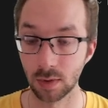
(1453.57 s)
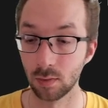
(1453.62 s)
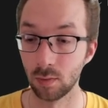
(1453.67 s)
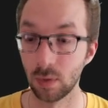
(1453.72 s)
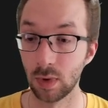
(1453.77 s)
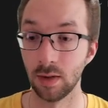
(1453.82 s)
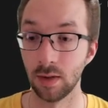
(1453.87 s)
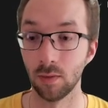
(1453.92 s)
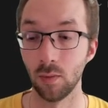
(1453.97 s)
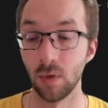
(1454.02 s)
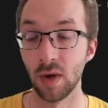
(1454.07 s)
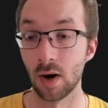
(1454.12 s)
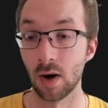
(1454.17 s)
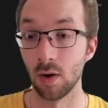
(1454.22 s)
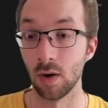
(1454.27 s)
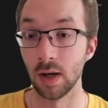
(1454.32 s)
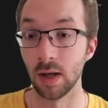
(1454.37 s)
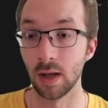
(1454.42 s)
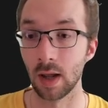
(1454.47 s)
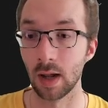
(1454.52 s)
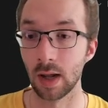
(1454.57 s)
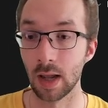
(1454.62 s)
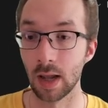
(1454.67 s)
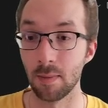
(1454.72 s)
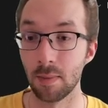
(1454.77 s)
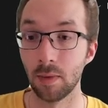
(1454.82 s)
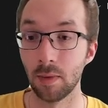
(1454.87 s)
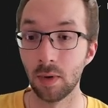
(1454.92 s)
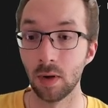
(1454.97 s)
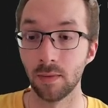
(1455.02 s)
well, we are only
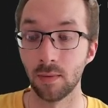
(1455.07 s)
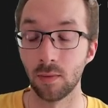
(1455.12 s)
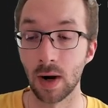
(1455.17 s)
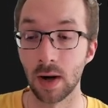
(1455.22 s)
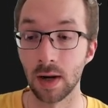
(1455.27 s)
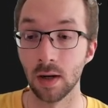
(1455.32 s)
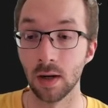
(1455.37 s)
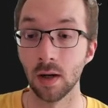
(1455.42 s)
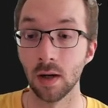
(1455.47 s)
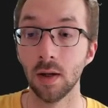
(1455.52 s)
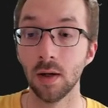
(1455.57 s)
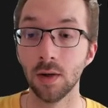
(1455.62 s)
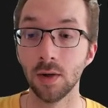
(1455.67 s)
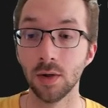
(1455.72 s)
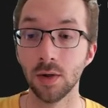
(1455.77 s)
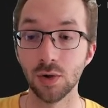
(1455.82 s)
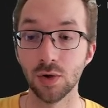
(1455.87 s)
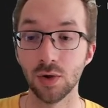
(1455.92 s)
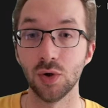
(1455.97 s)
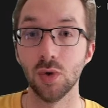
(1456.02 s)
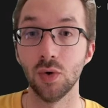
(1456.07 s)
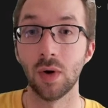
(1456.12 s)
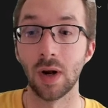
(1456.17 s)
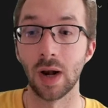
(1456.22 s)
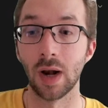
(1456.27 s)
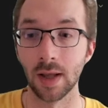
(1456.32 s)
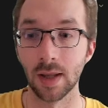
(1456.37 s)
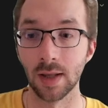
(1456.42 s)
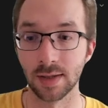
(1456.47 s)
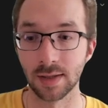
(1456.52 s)
capable of running 2
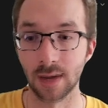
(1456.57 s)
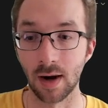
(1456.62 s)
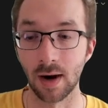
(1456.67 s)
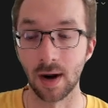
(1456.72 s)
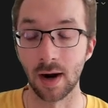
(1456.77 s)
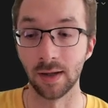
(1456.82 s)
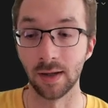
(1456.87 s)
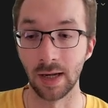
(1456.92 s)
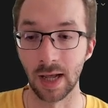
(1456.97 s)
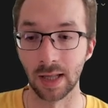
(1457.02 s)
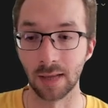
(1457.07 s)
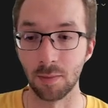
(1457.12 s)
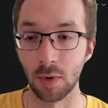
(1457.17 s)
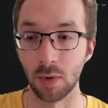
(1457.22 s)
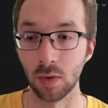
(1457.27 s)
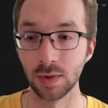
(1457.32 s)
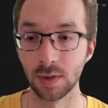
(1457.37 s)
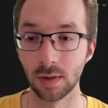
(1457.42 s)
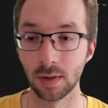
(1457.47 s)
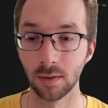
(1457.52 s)
clients concurrently at most.